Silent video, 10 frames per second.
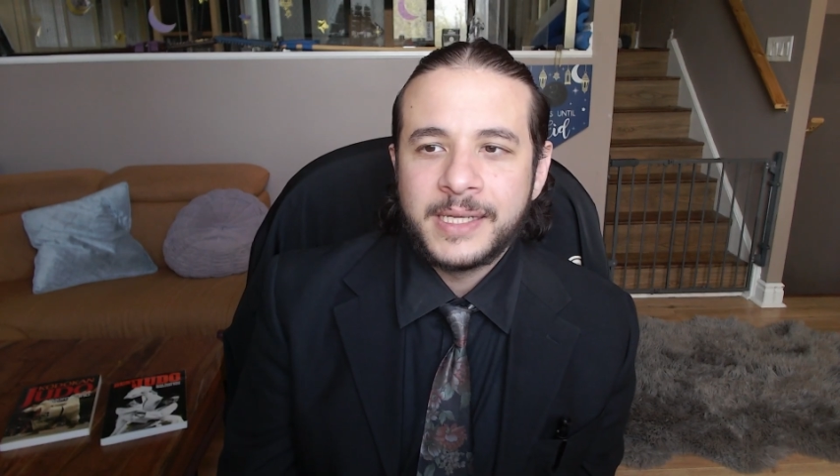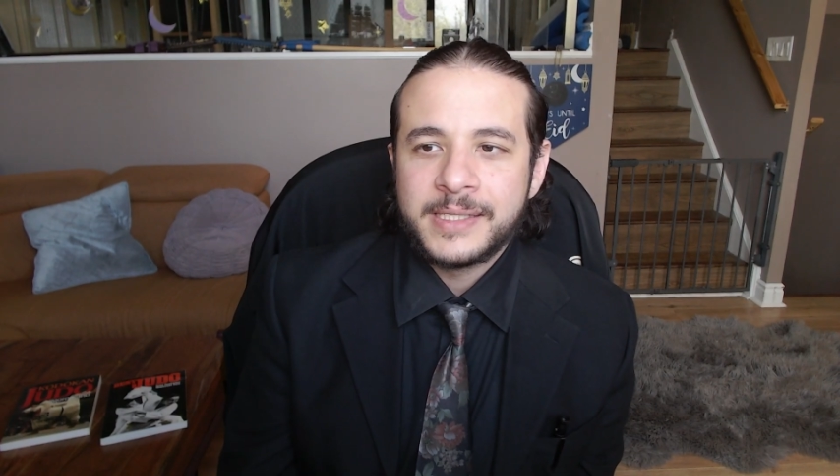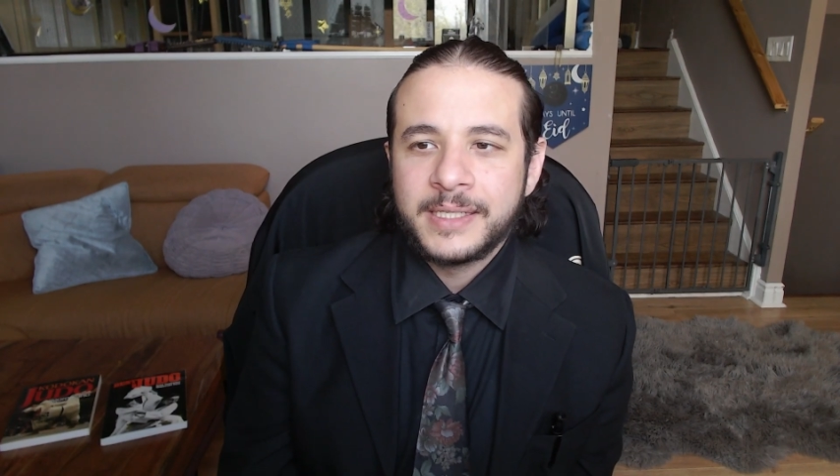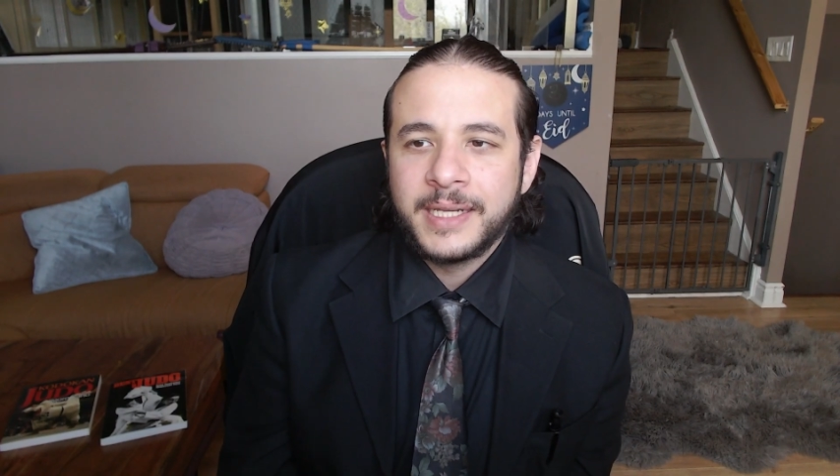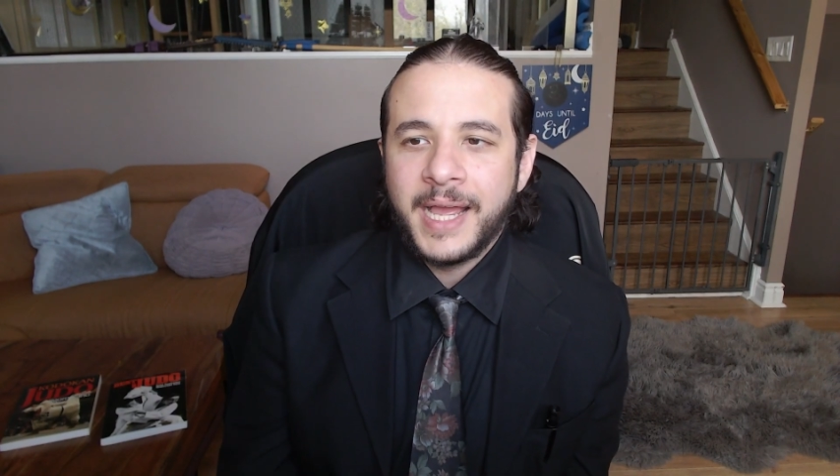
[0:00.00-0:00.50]

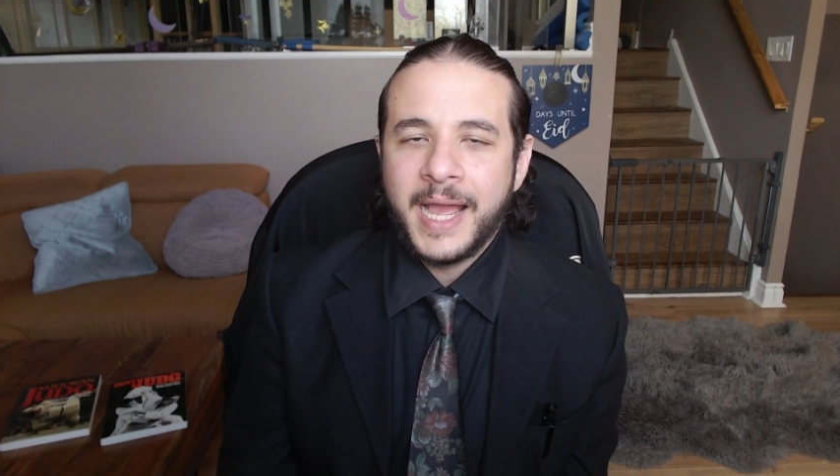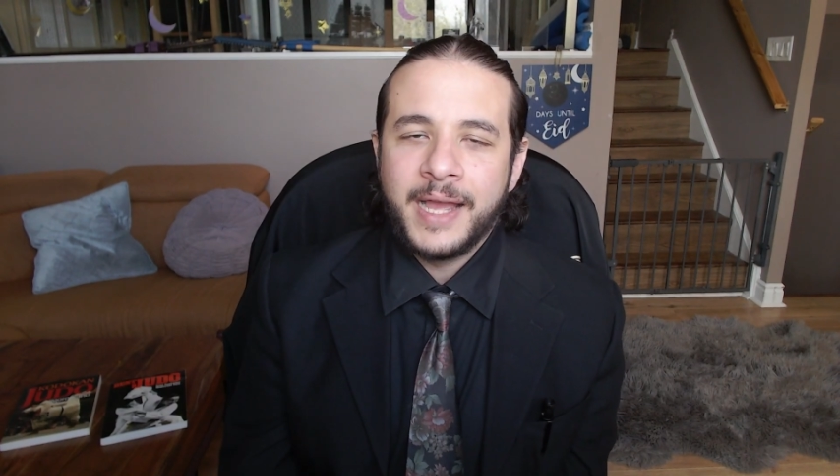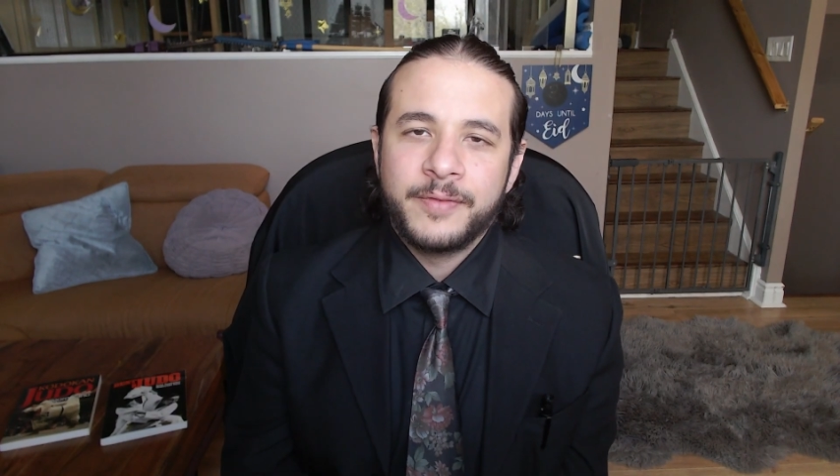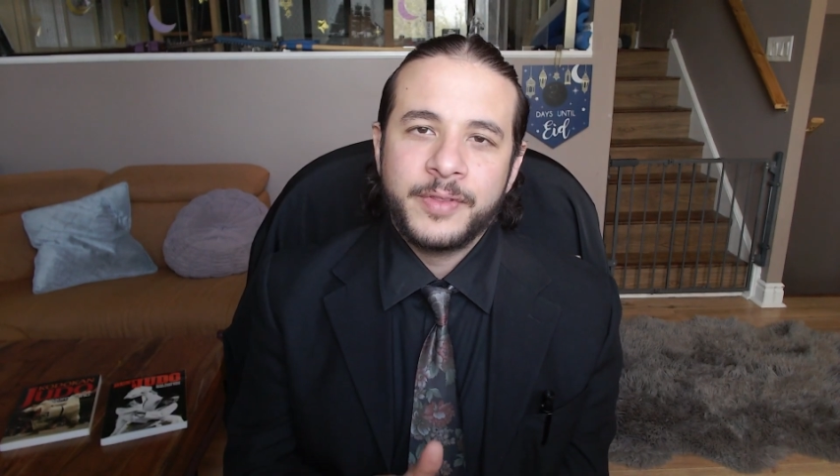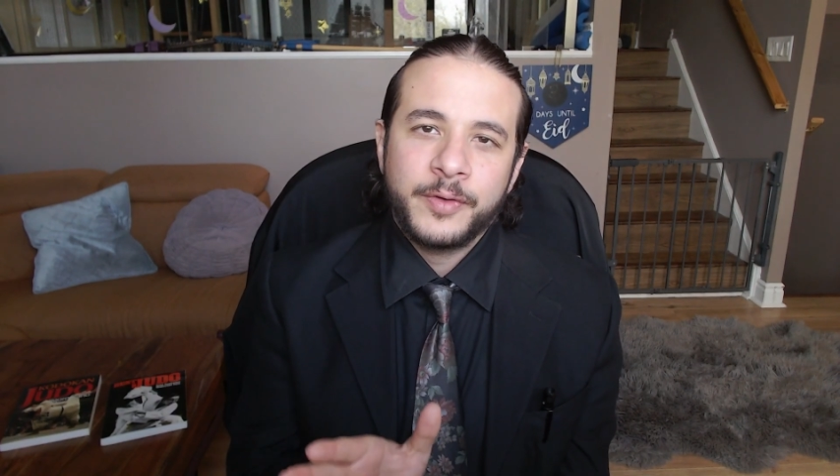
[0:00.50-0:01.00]
doesn't
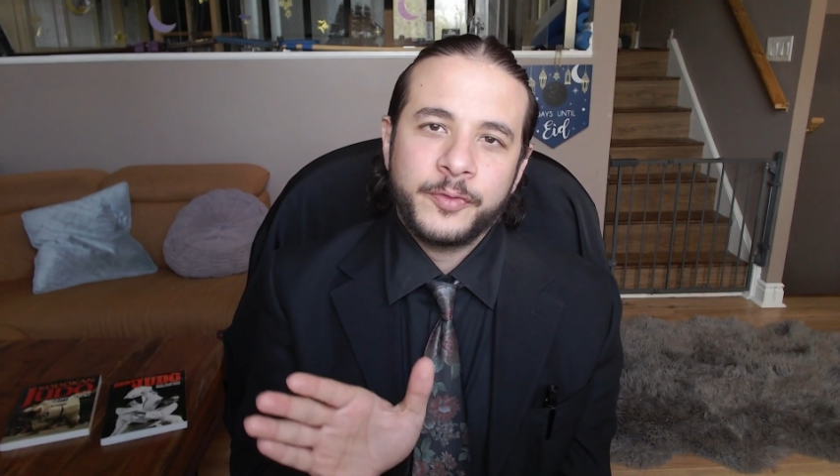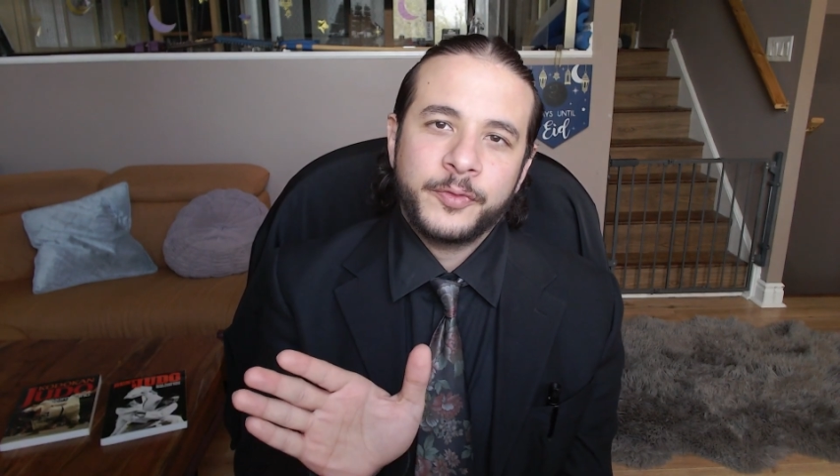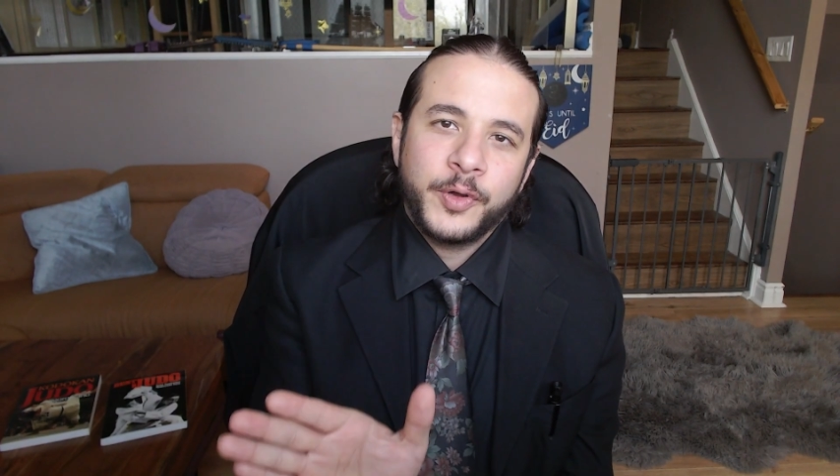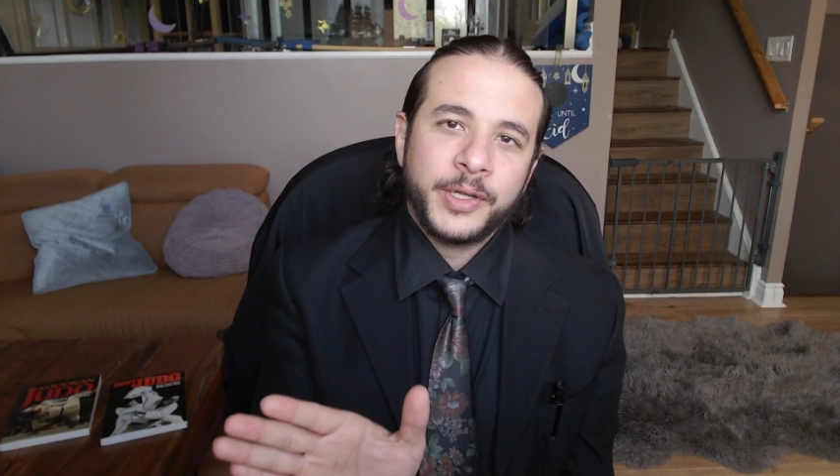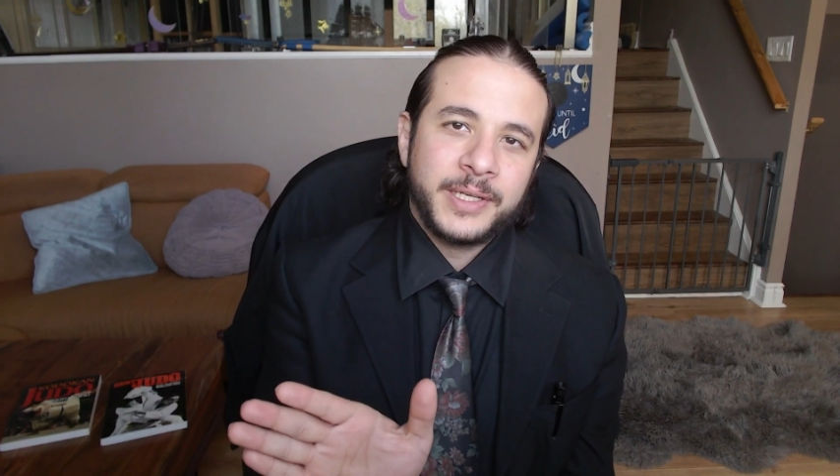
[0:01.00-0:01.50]
have the
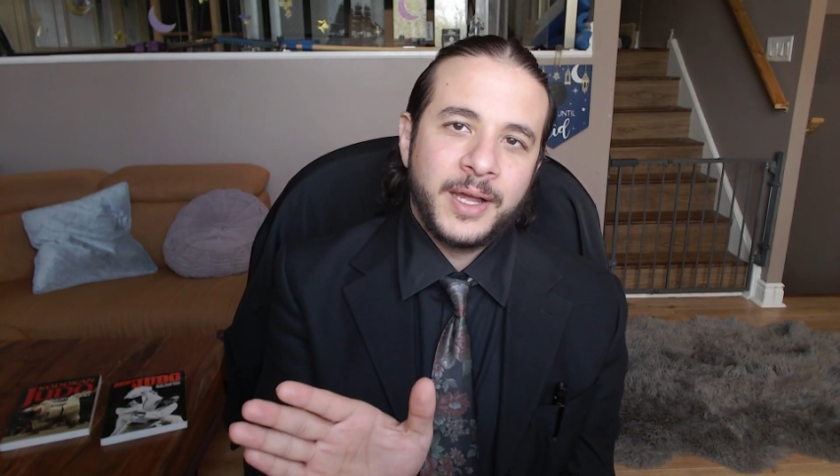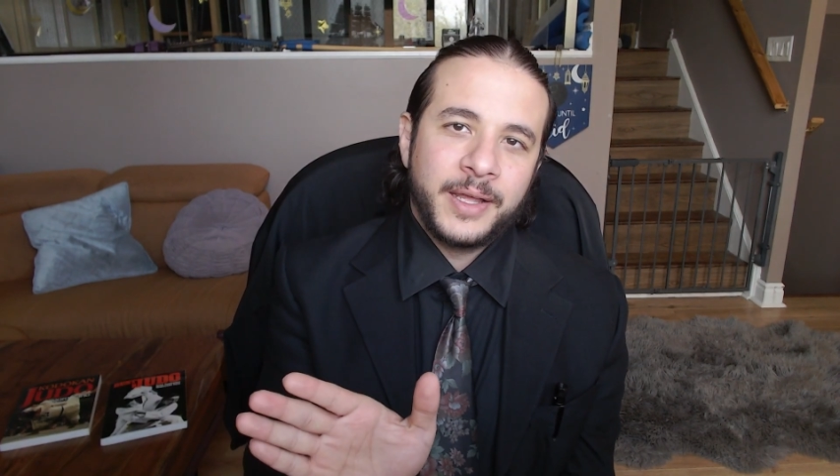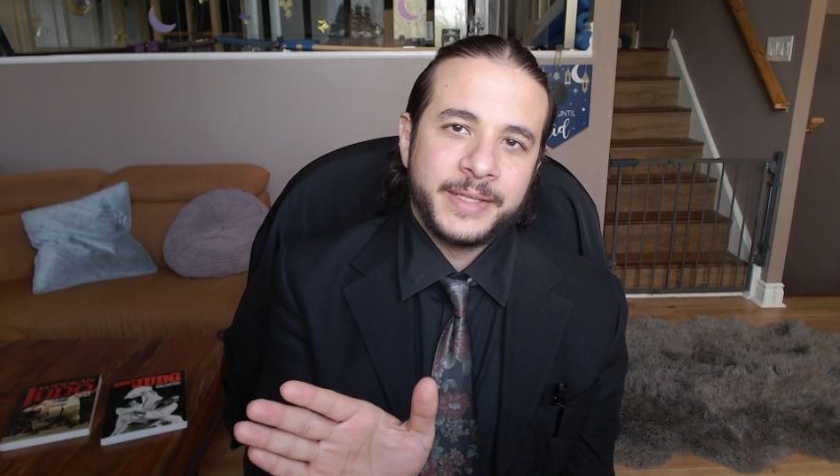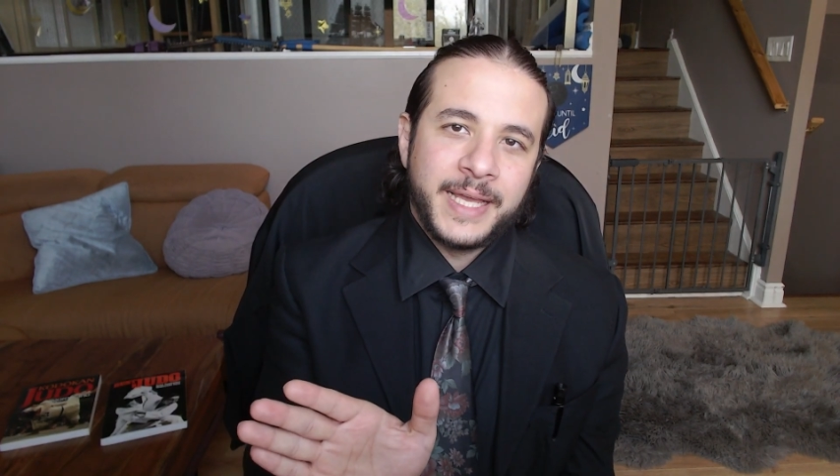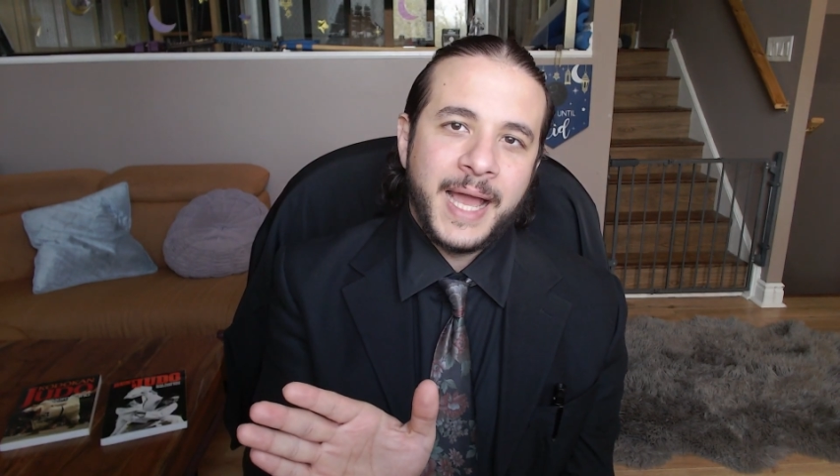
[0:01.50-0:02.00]
foot
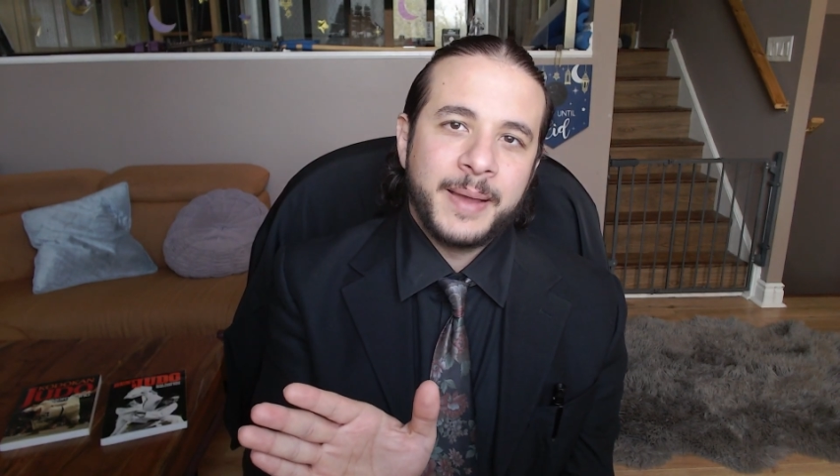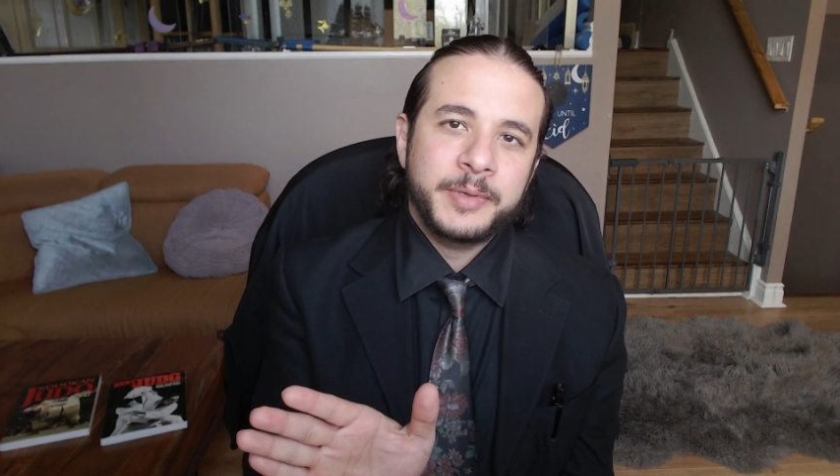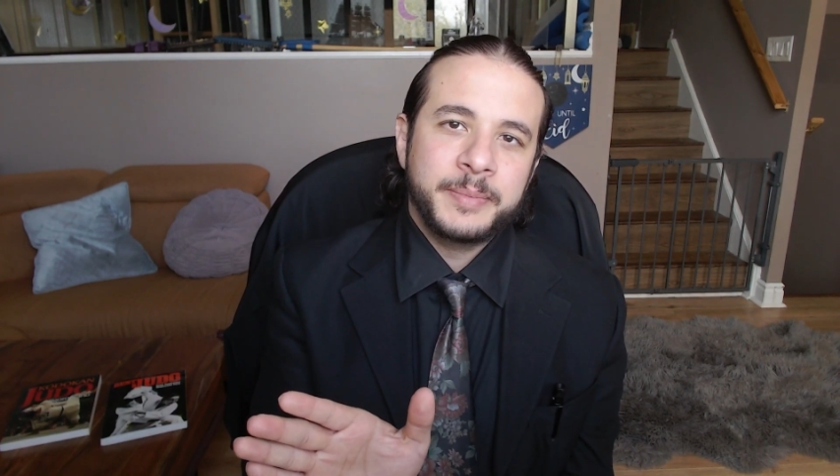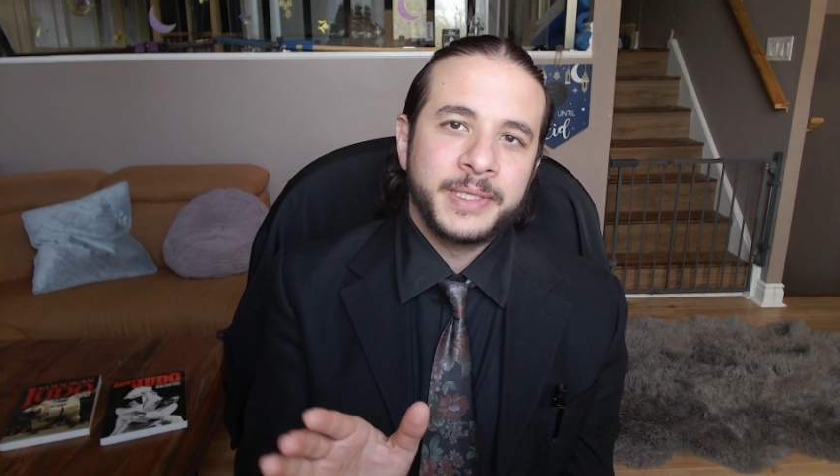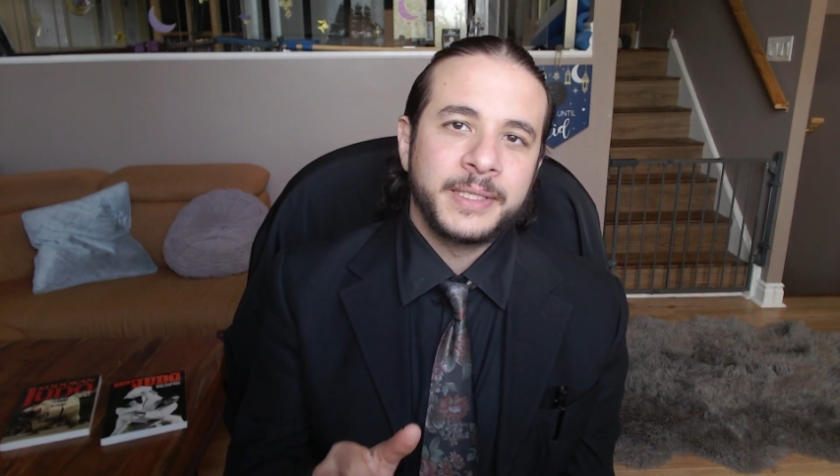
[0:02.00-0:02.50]
on the
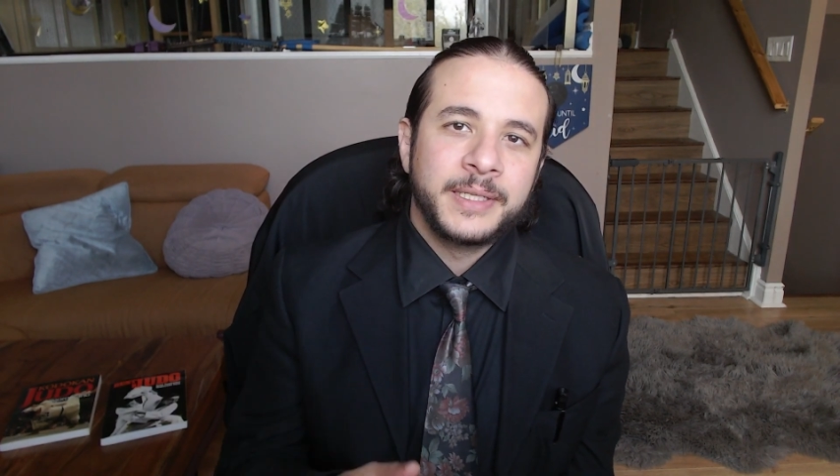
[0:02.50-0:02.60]
abdomen.